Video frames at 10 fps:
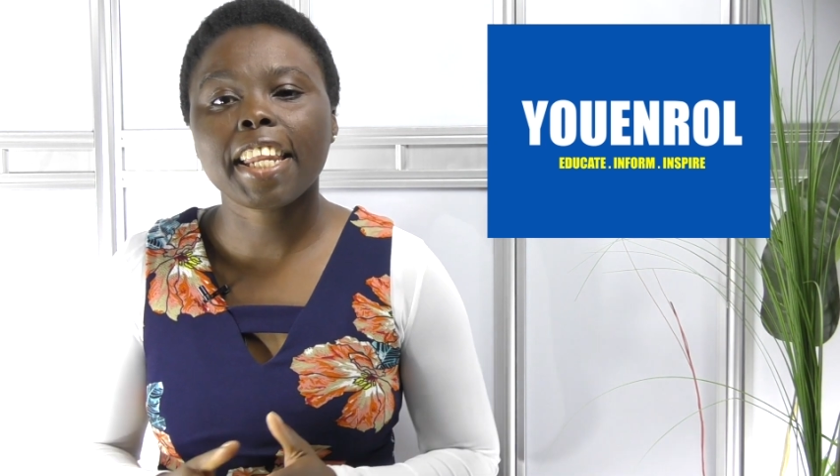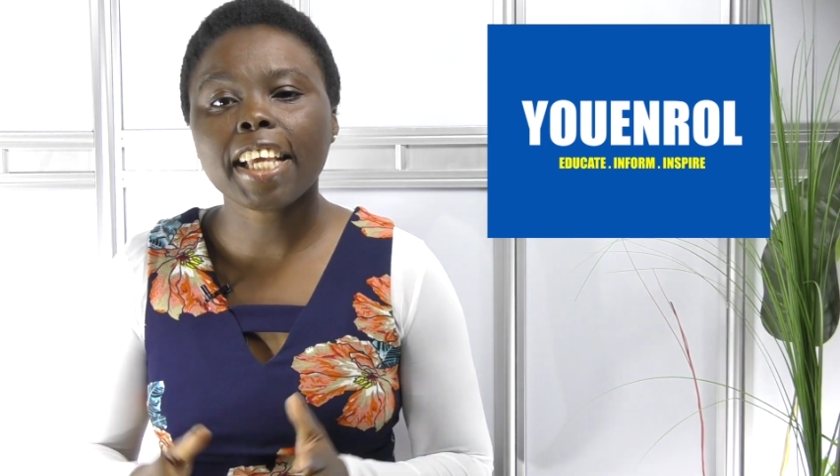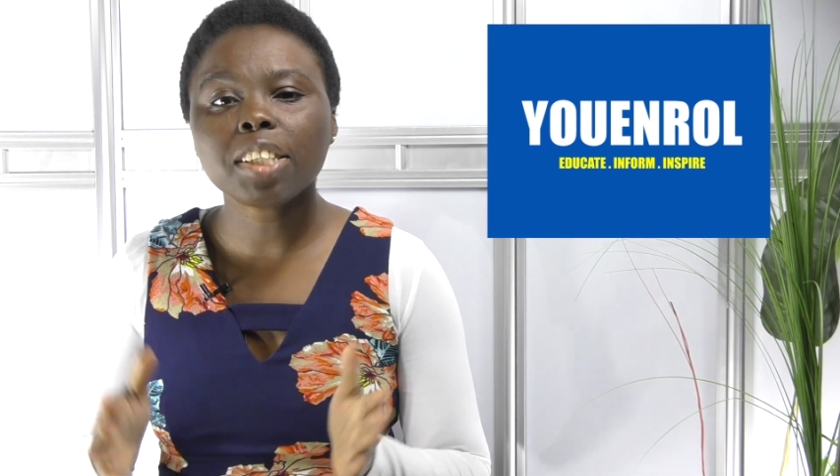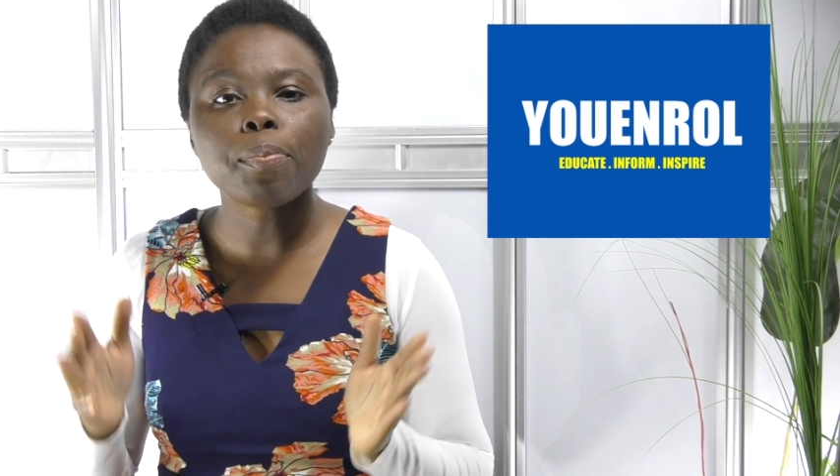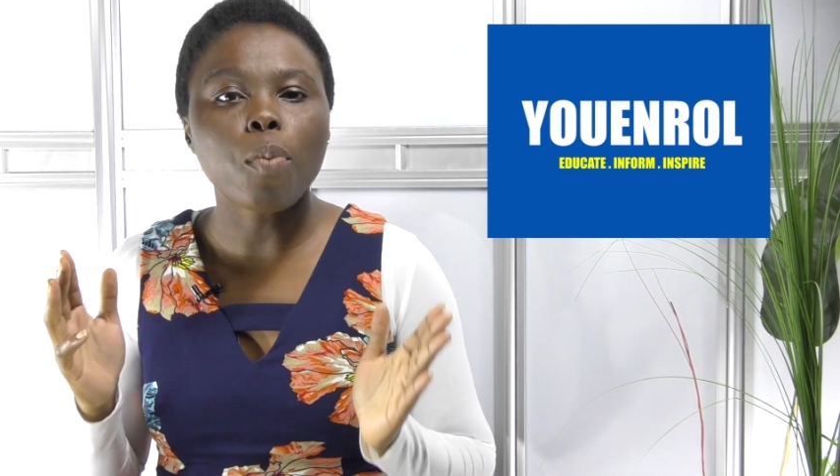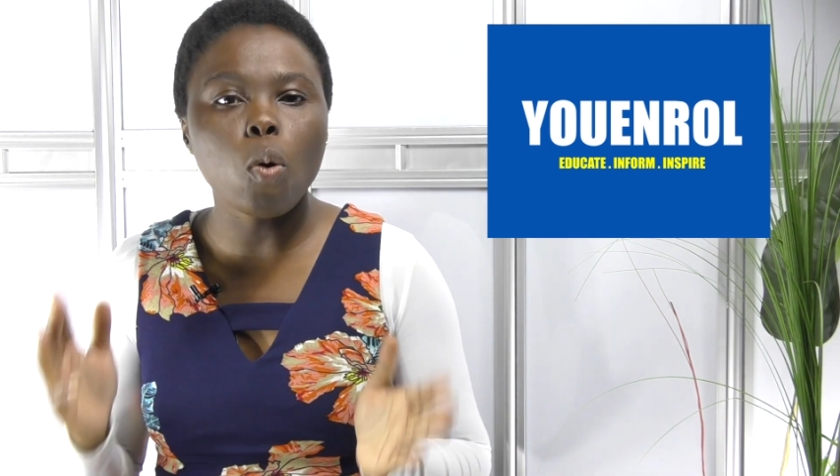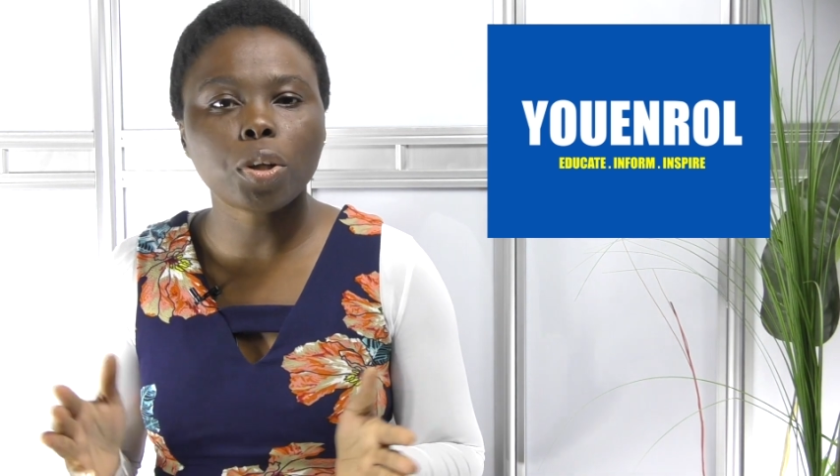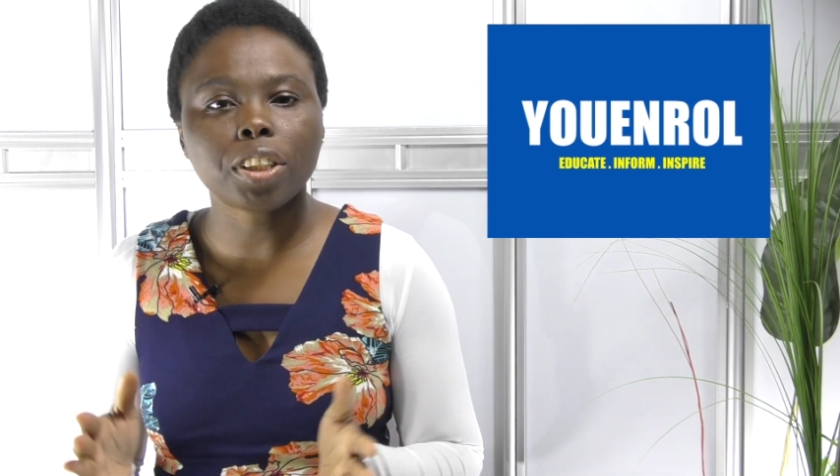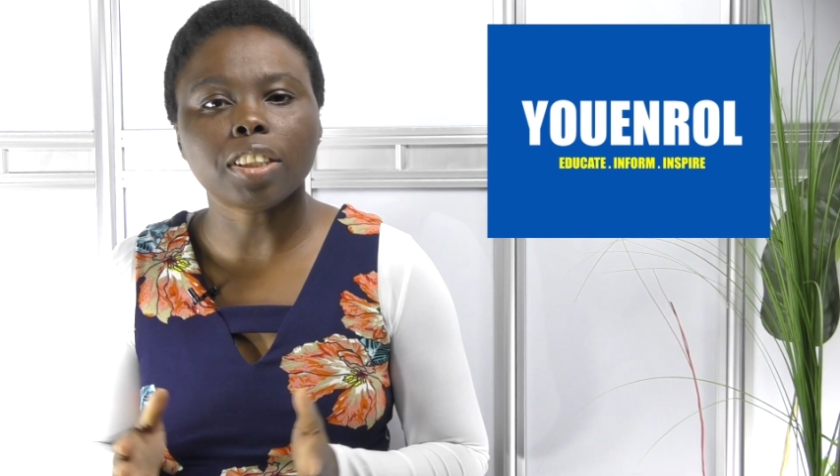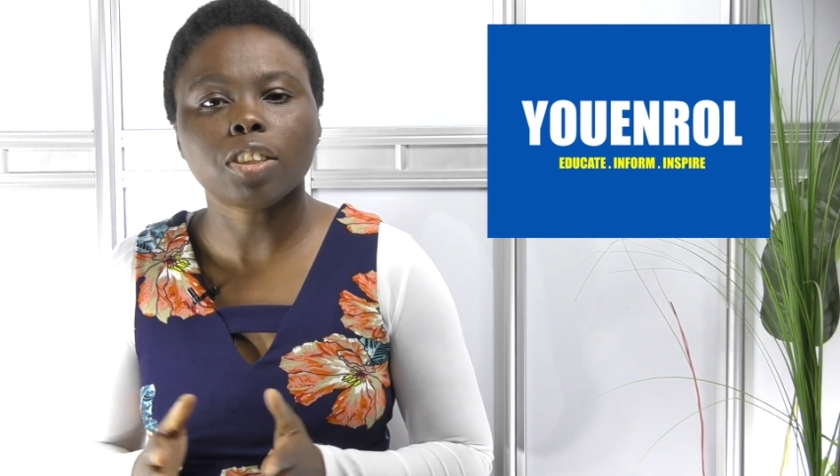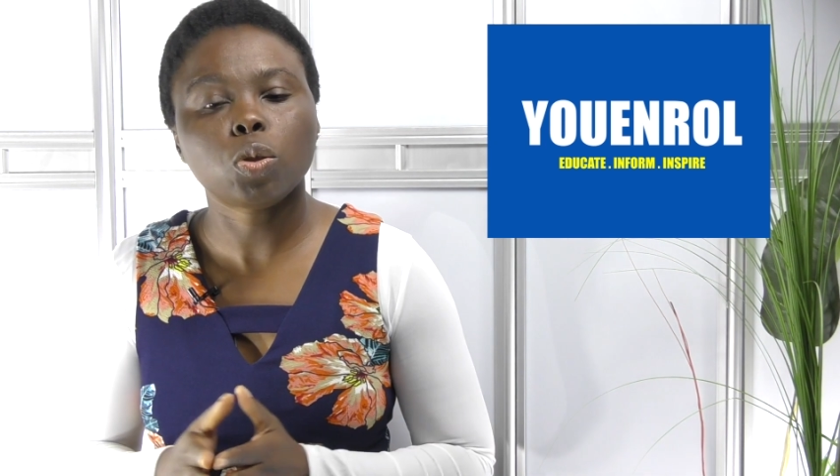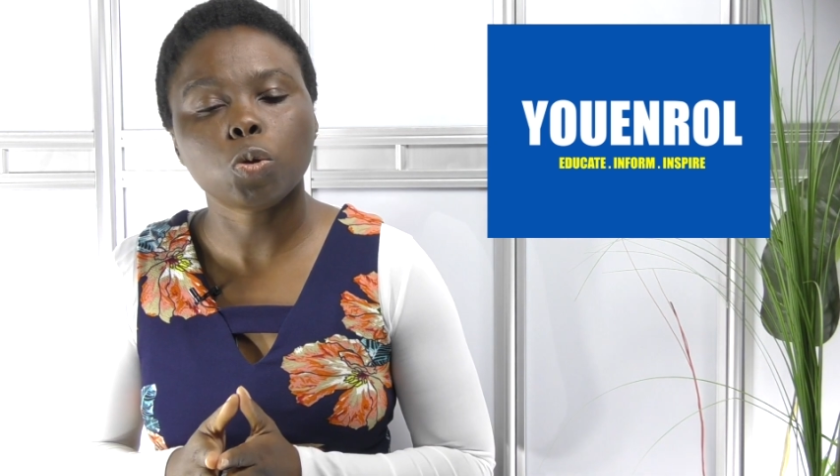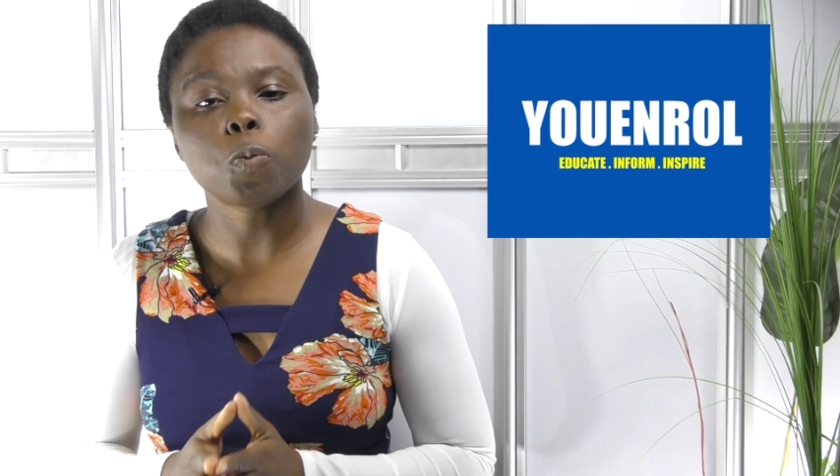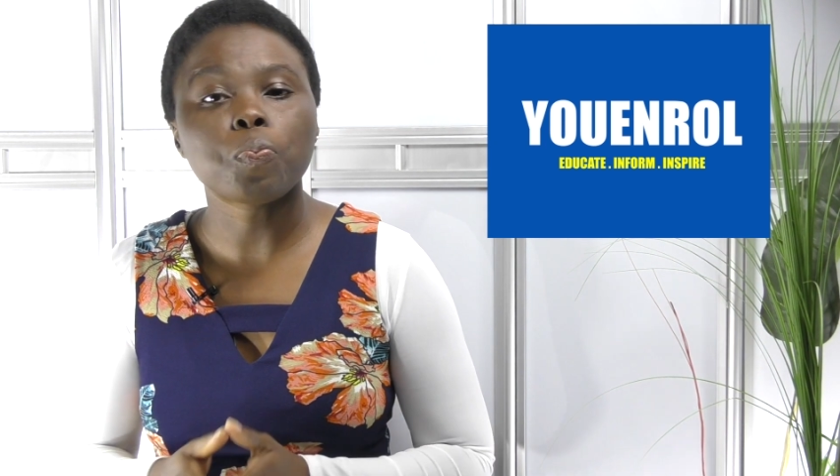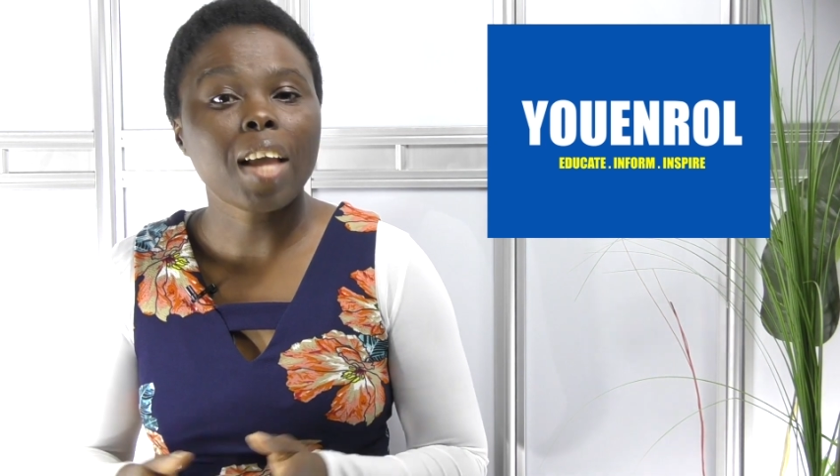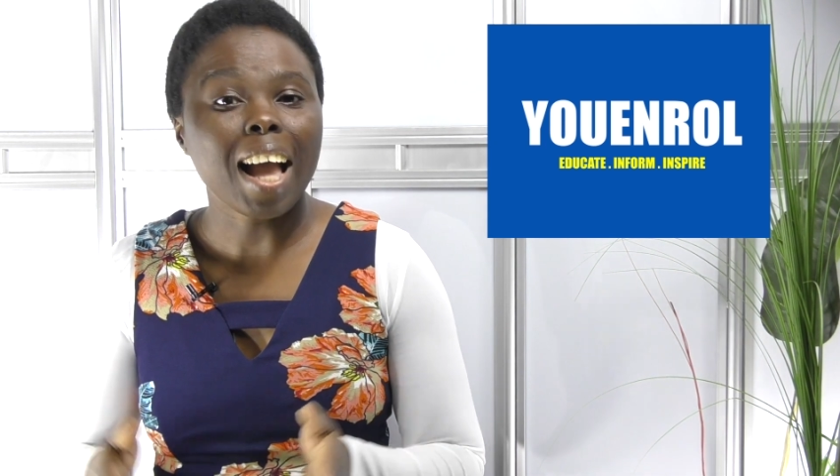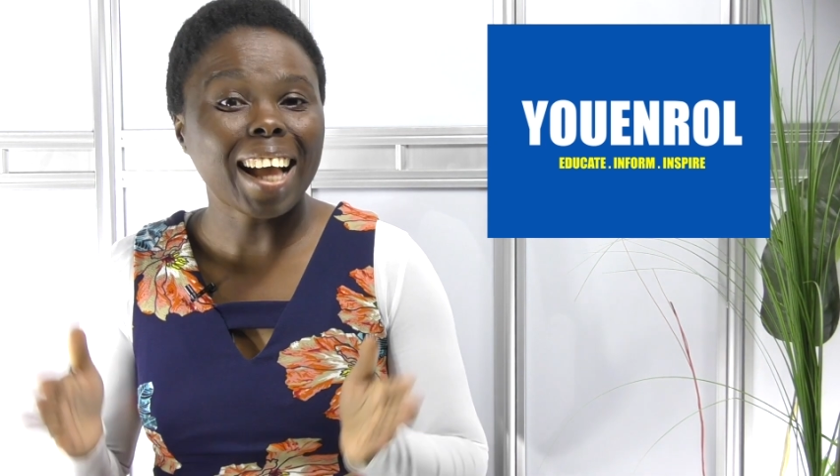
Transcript: it is important to